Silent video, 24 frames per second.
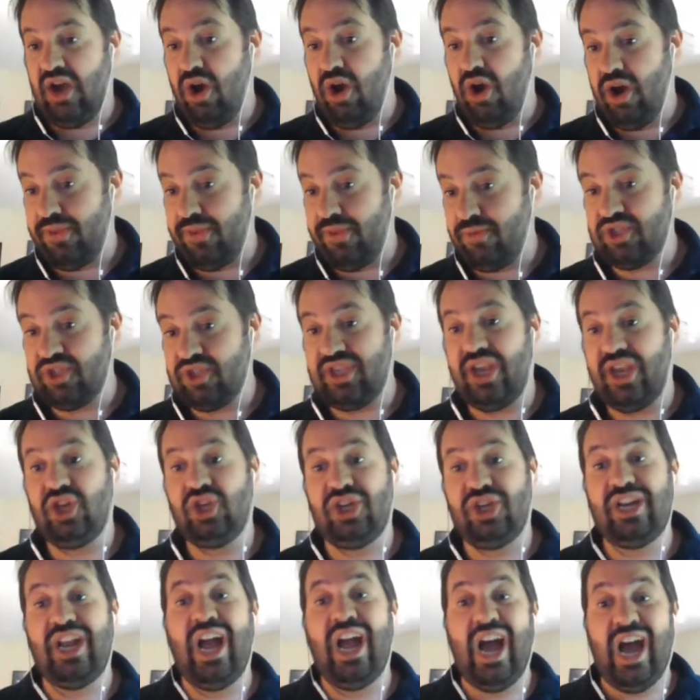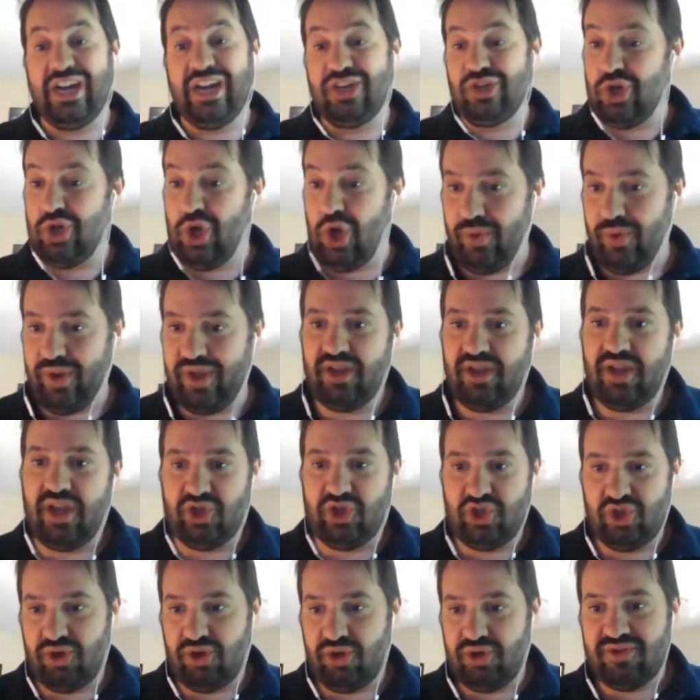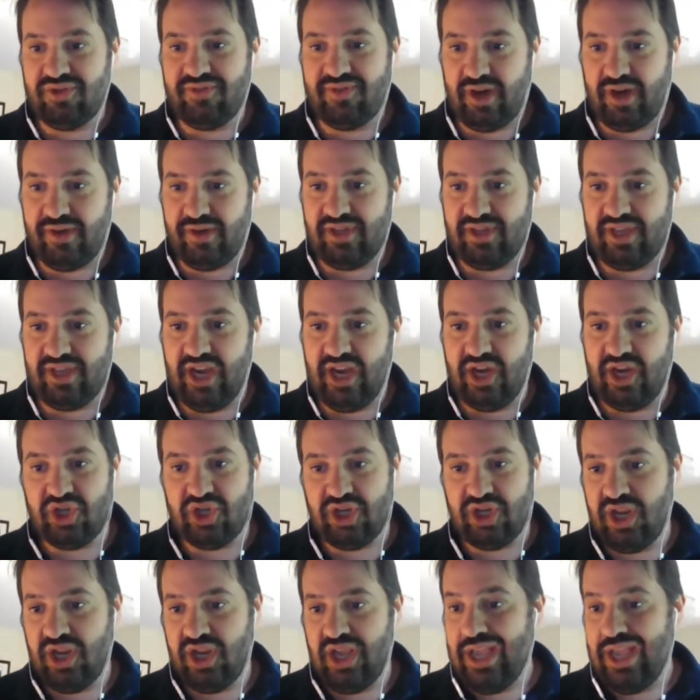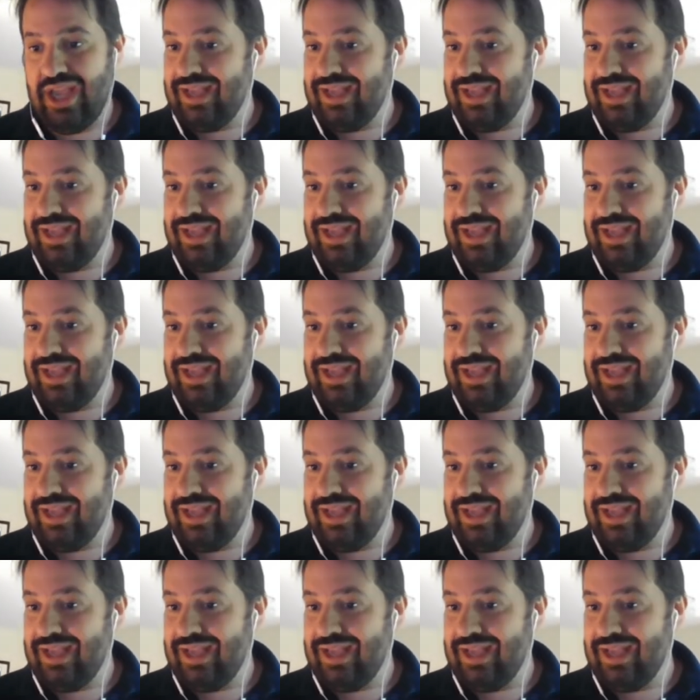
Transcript: authorization, ongoing insurance verification.